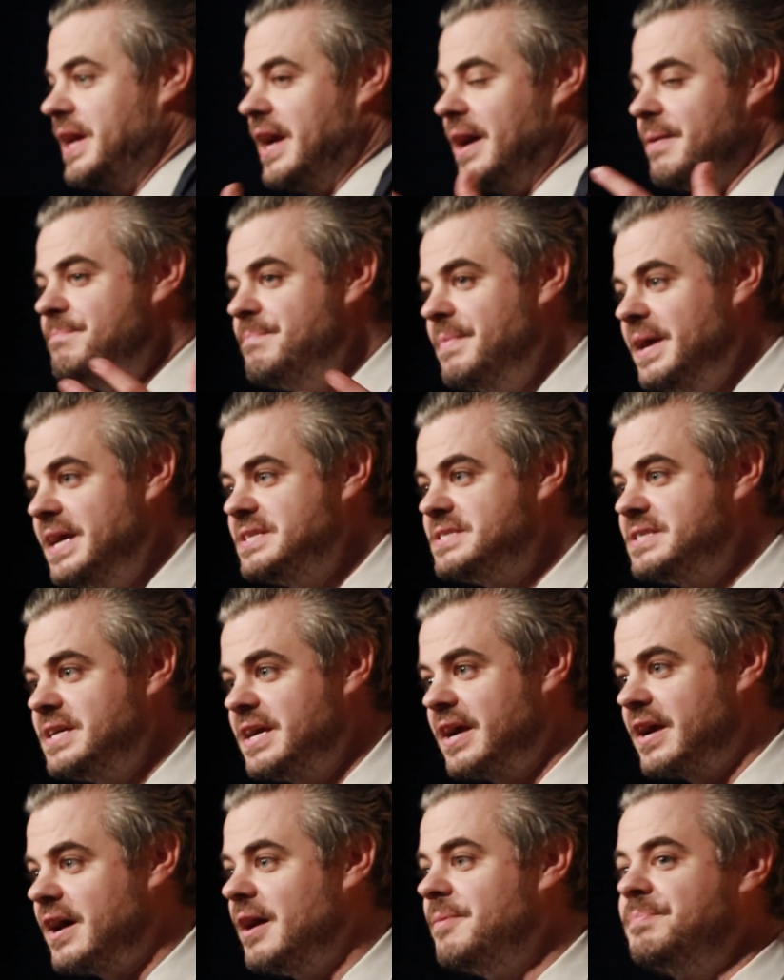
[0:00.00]
many
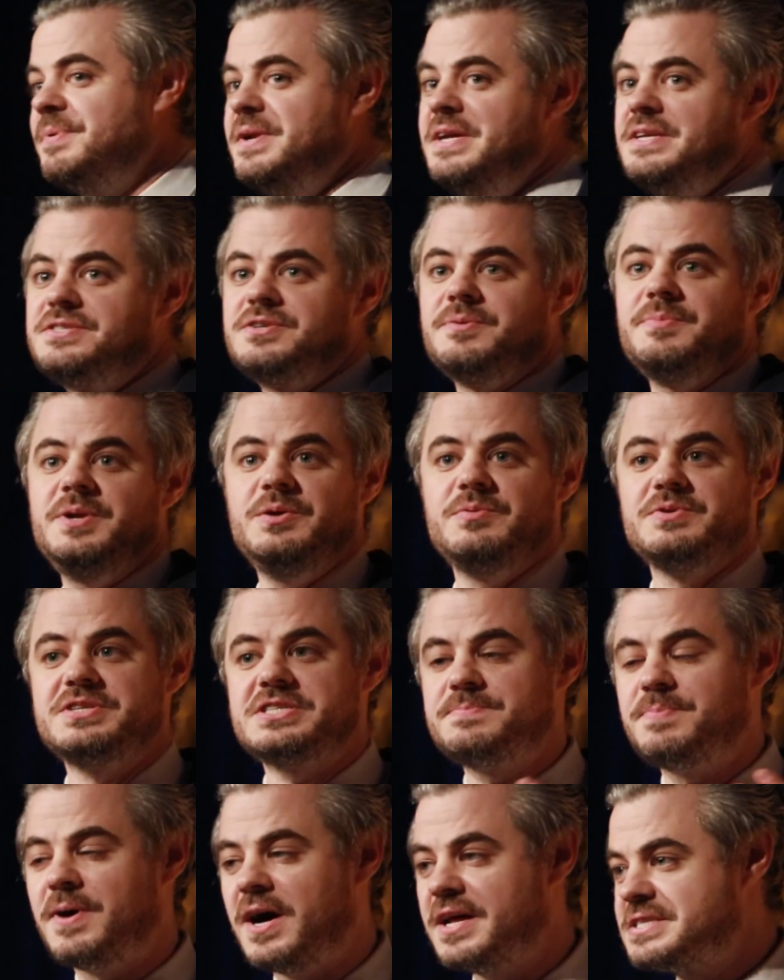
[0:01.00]
amazing companies, so many
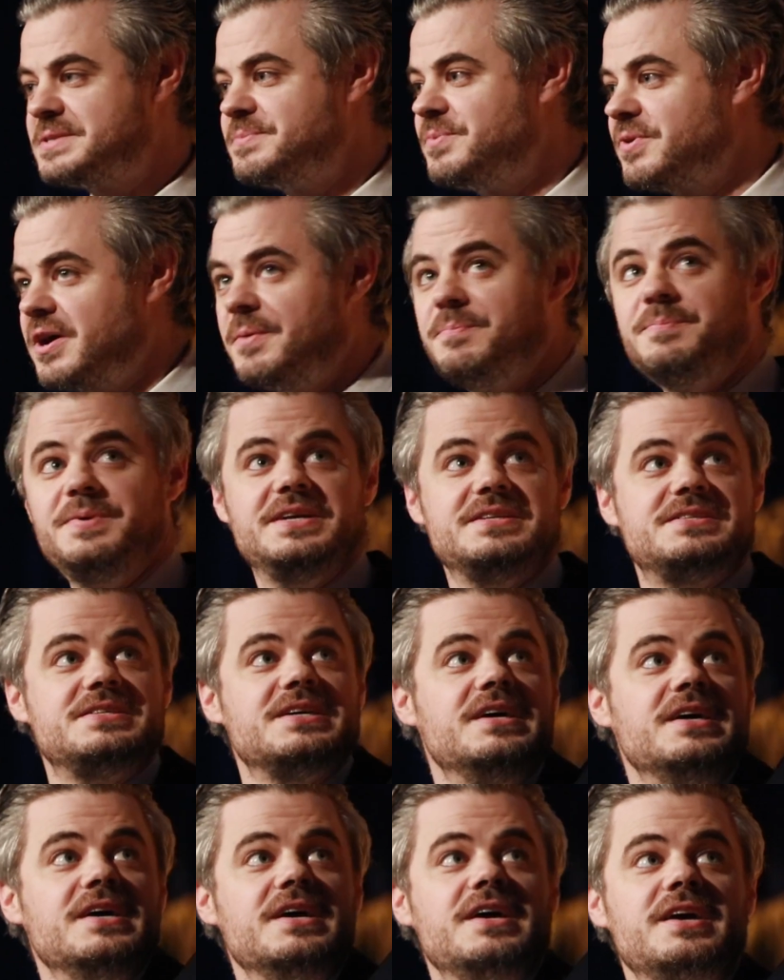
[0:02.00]
responsible companies.
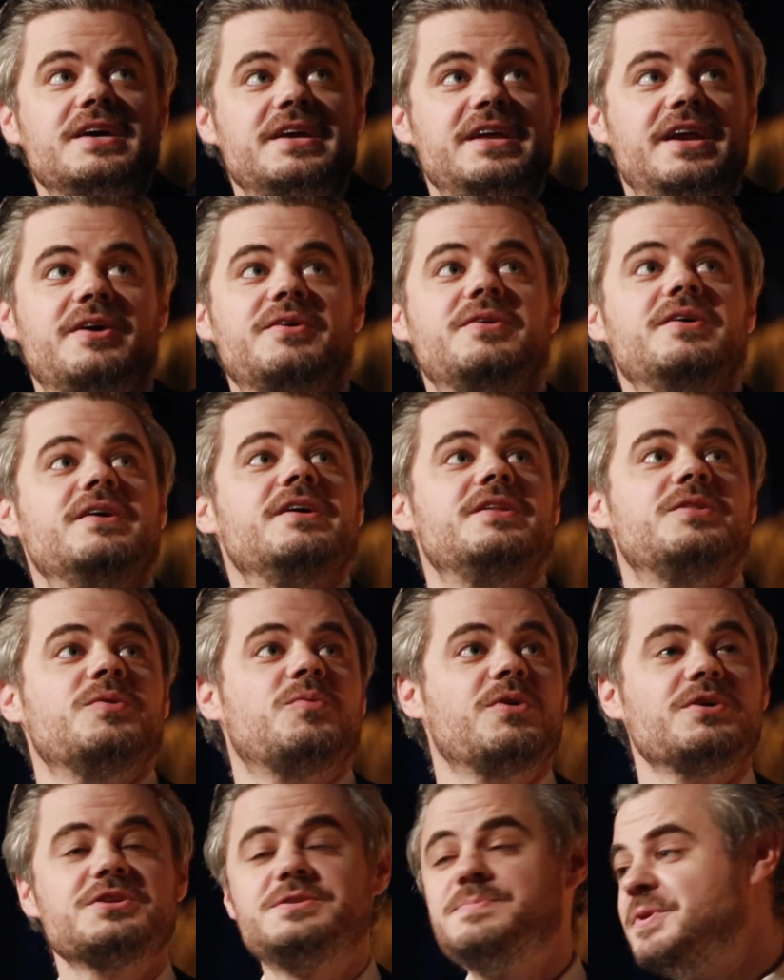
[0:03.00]
You know, the
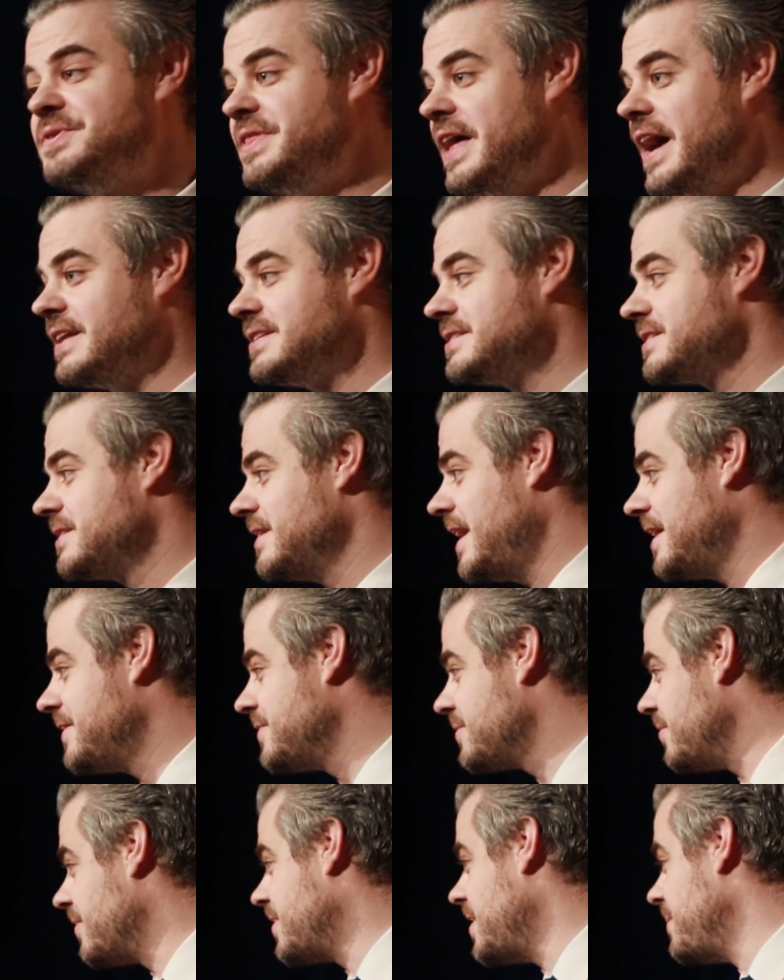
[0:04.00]
world's most
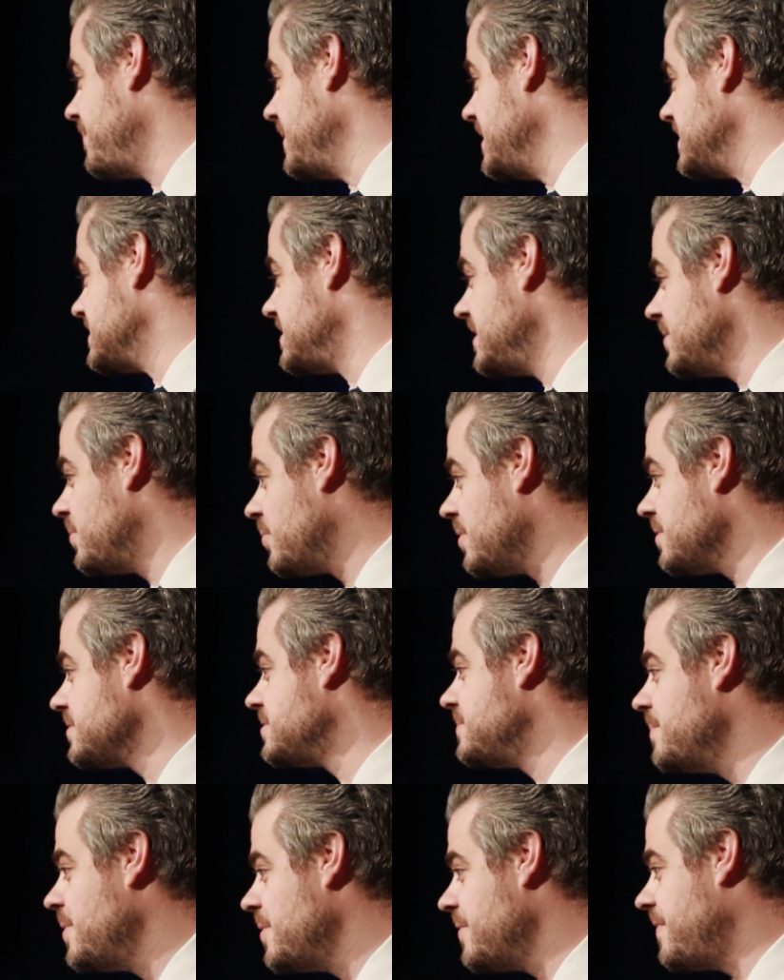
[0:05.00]
ethical companies. The
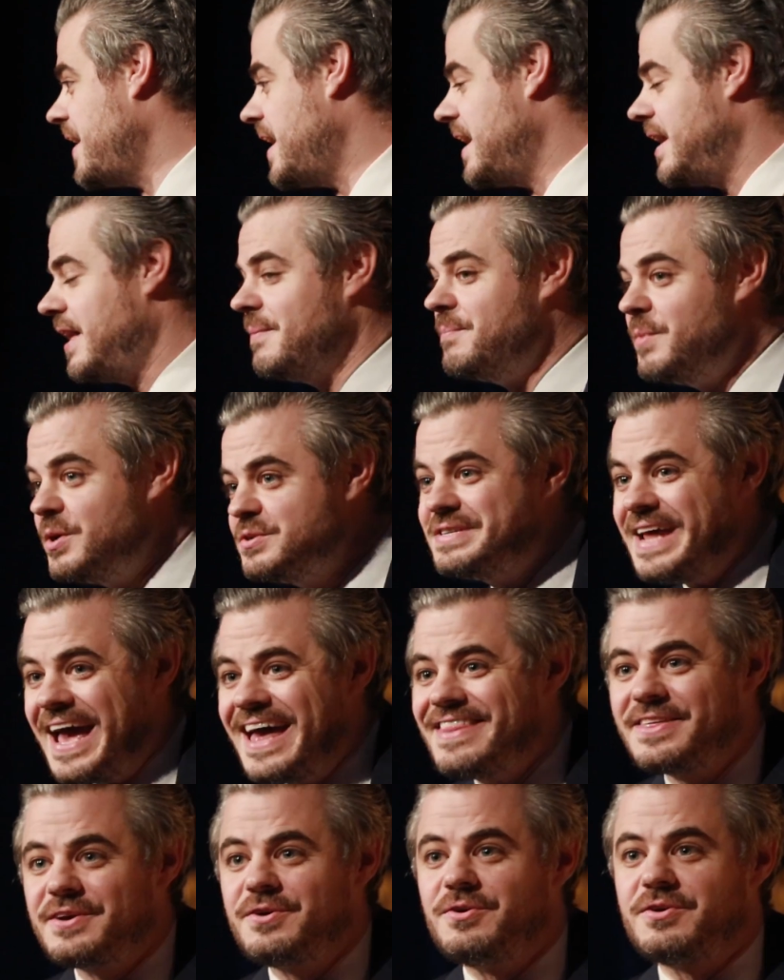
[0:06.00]
world's most
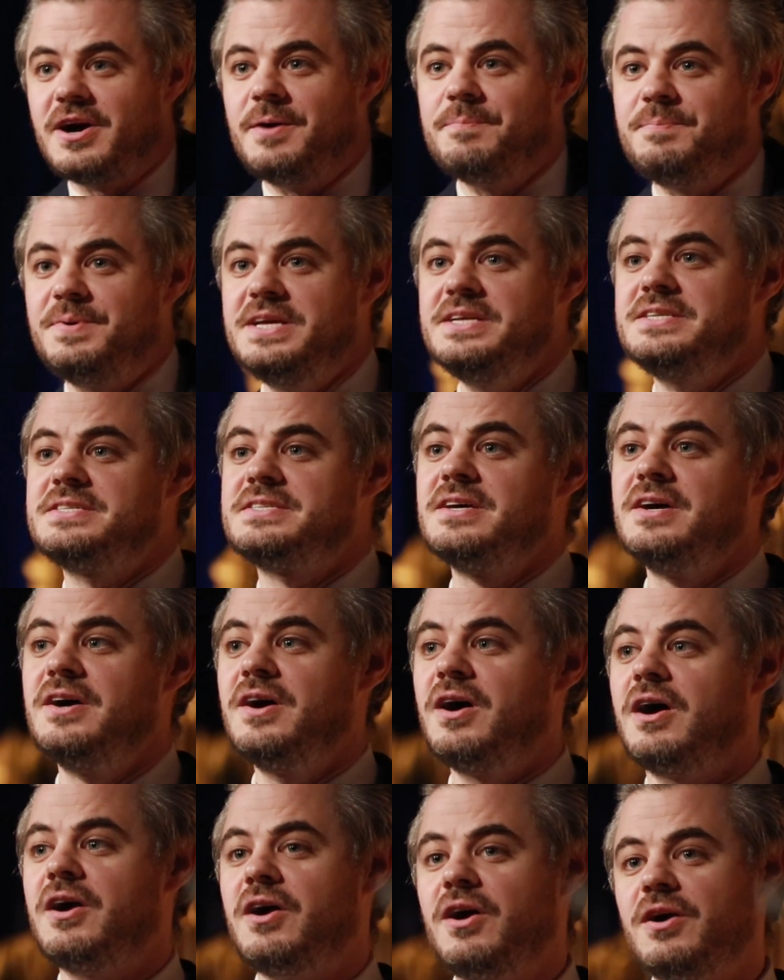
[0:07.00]
ethical companies
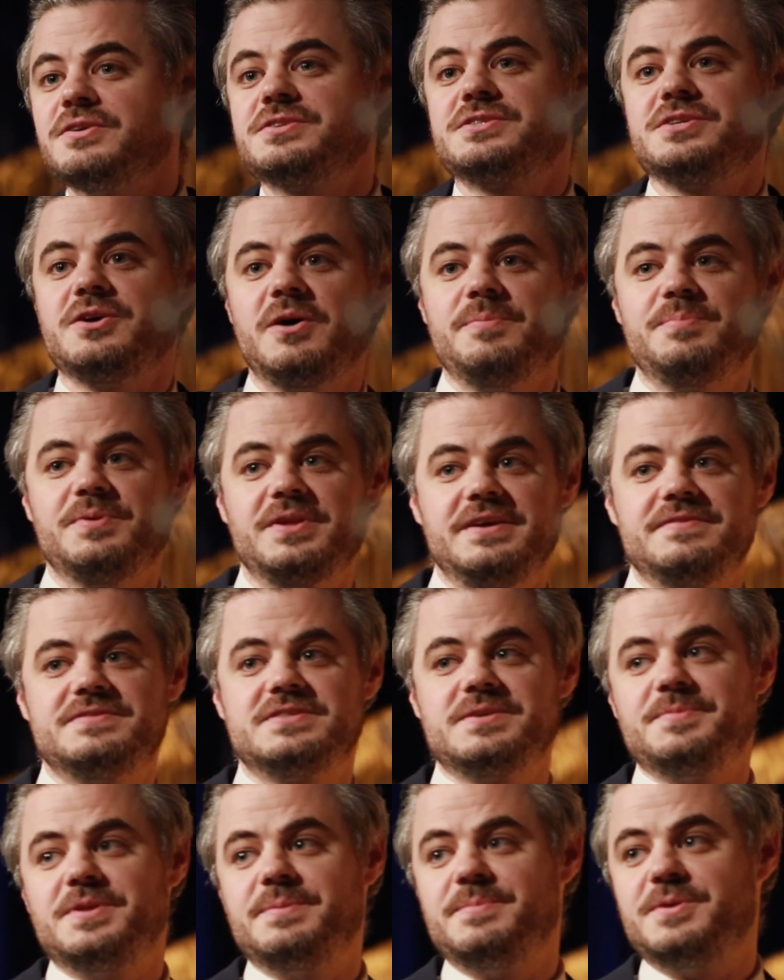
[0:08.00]
are also, I believe,
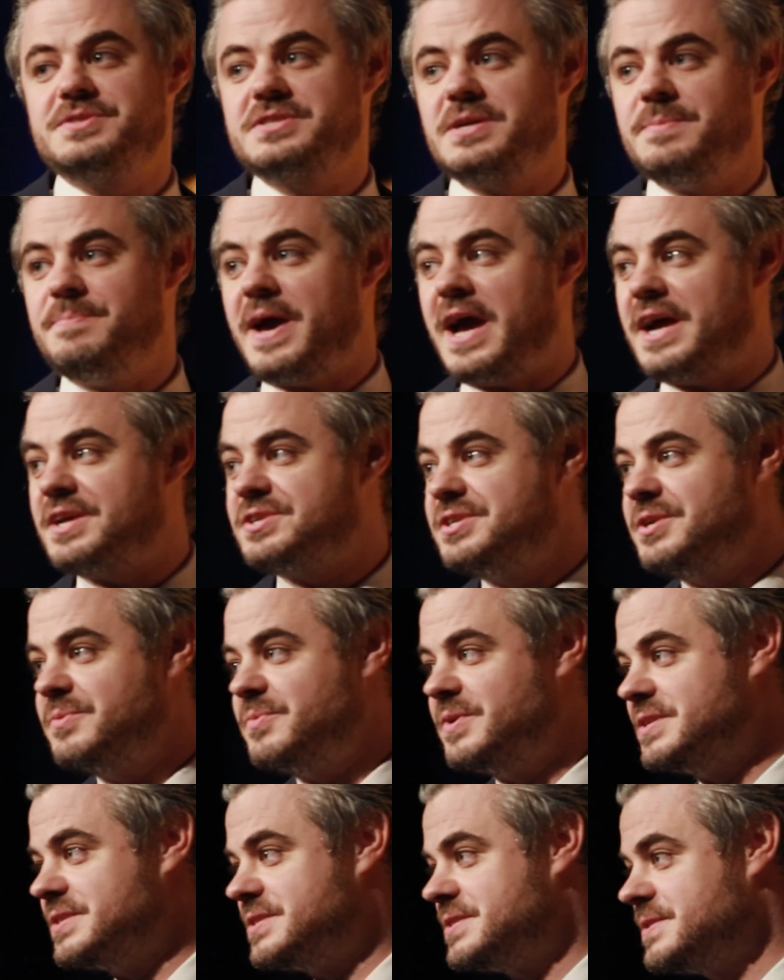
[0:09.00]
some of the most compassionate
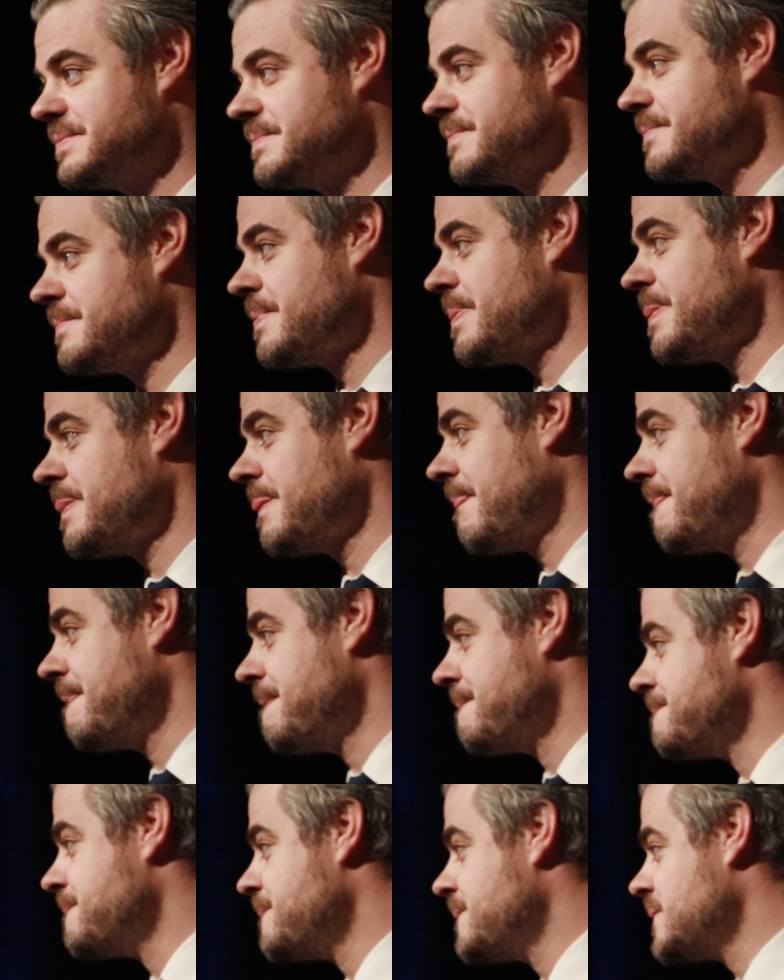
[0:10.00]
ones.
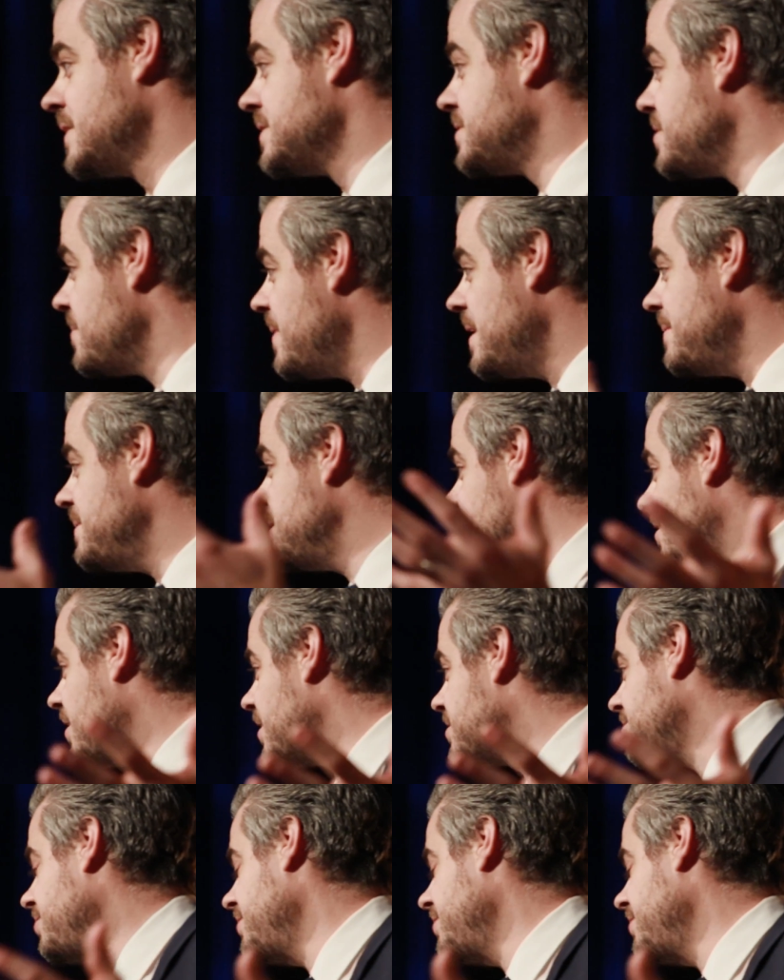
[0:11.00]
So maybe there are